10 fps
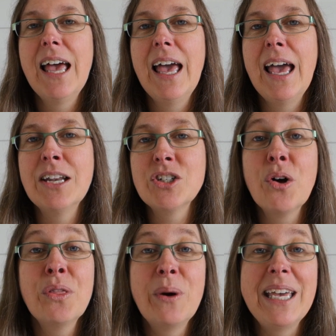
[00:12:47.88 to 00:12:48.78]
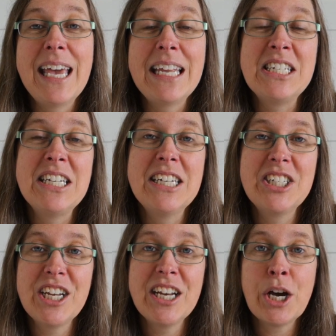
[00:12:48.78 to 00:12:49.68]
And on the weekend,
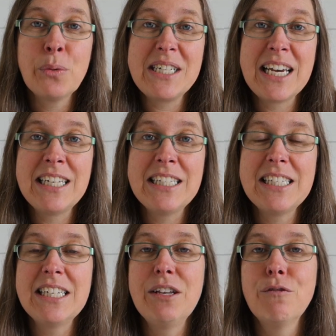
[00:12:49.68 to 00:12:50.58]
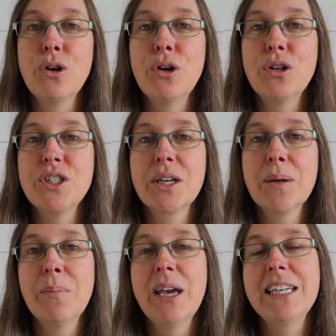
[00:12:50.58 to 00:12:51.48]
she and I were down in Sydney for her to
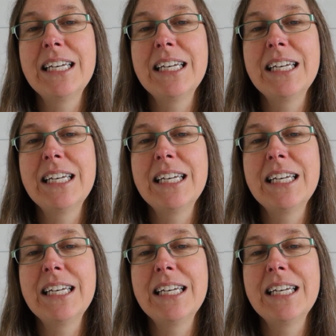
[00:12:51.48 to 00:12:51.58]
compete